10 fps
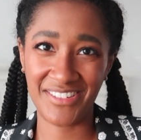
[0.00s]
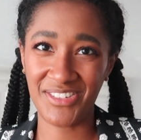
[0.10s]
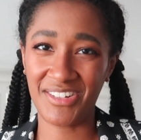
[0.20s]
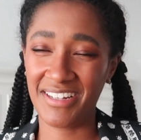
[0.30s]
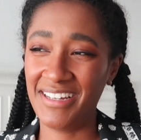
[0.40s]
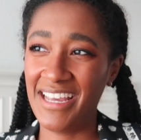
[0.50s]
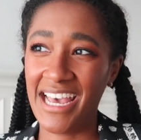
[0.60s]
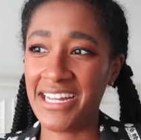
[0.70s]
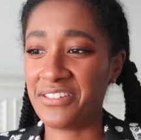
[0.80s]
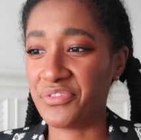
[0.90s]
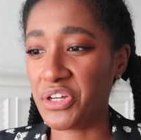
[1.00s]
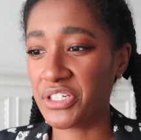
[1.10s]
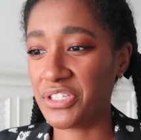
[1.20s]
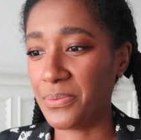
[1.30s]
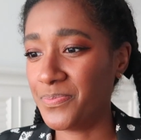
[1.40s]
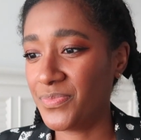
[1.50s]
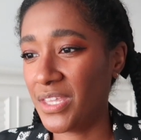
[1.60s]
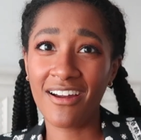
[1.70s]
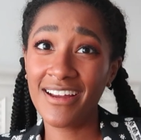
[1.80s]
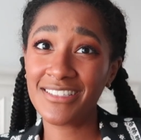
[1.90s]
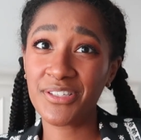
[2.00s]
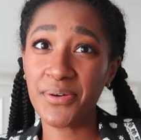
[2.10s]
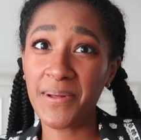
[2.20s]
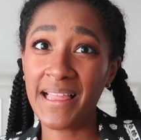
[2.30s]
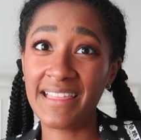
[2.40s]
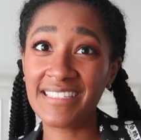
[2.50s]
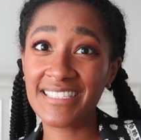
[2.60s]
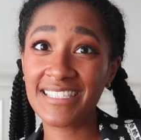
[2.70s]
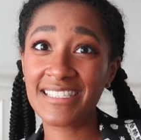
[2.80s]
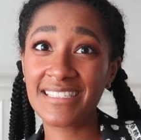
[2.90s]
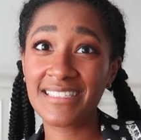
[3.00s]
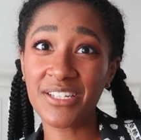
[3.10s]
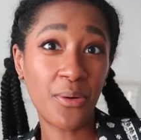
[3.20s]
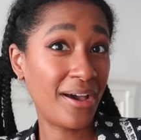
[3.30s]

yesterday. I didn't vlog it though. All right, so let's go